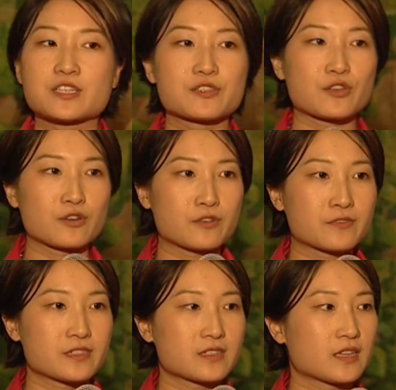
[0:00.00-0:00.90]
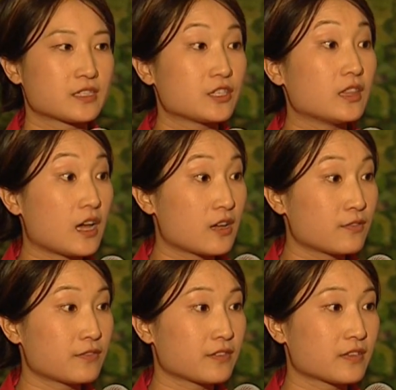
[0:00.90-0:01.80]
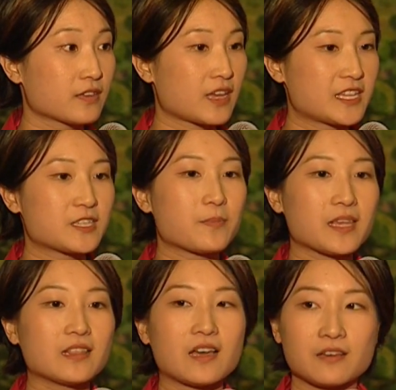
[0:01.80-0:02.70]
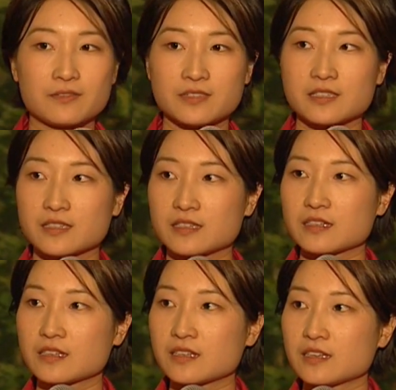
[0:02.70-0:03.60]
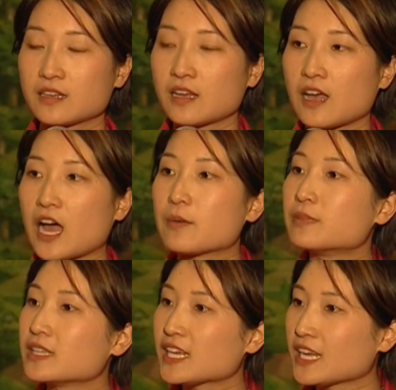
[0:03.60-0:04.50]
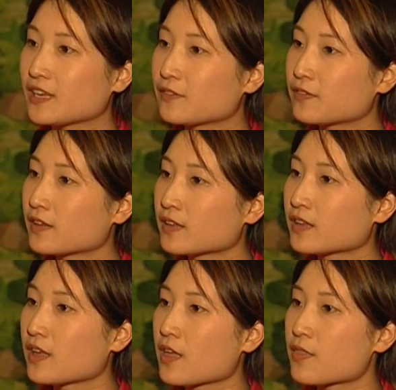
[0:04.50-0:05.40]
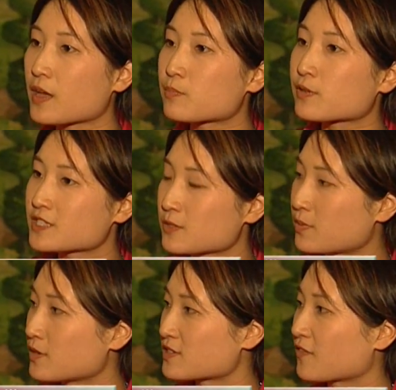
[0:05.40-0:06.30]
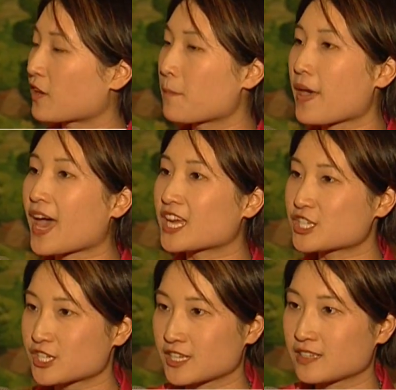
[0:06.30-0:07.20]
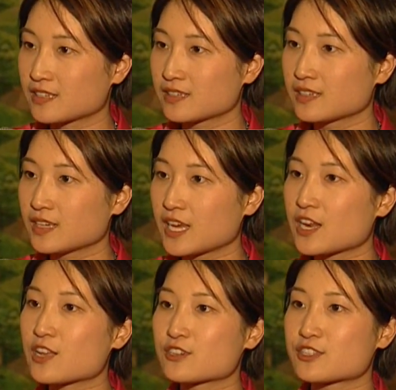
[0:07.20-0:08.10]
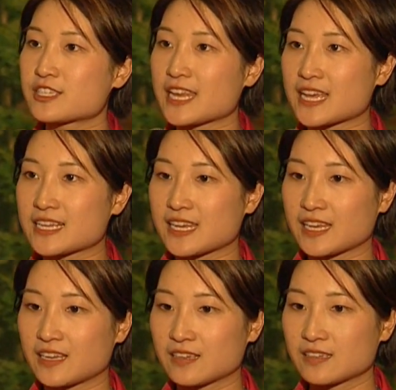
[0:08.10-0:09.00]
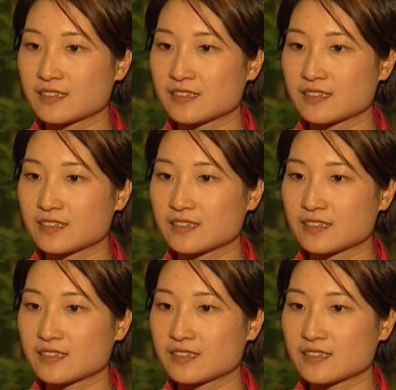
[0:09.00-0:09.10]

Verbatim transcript: deserves to love, and to be loved. I believe that principles of compassion and understanding